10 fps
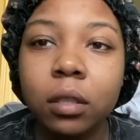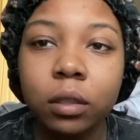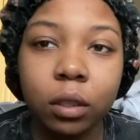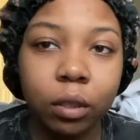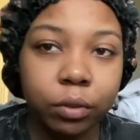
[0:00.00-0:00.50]

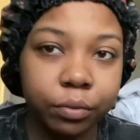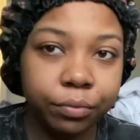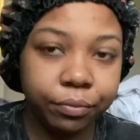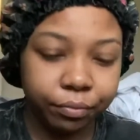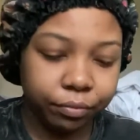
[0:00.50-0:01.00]

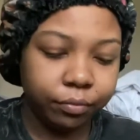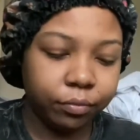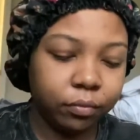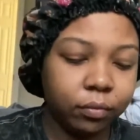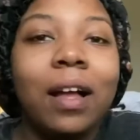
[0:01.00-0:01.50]
So
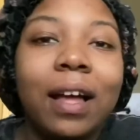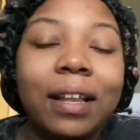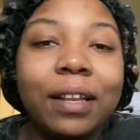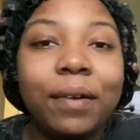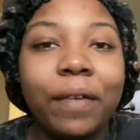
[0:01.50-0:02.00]

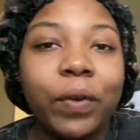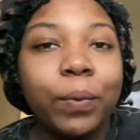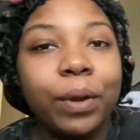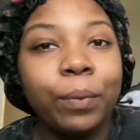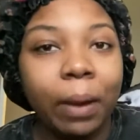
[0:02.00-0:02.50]
hello
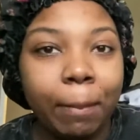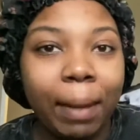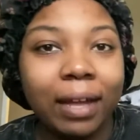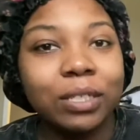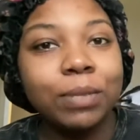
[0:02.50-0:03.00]
everyone, welcome
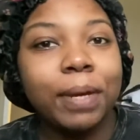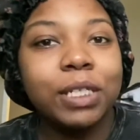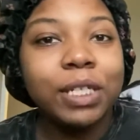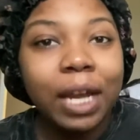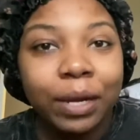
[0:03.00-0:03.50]
back to my
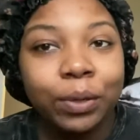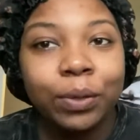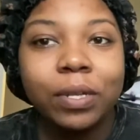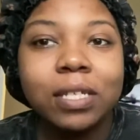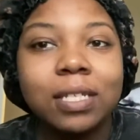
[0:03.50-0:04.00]
channel.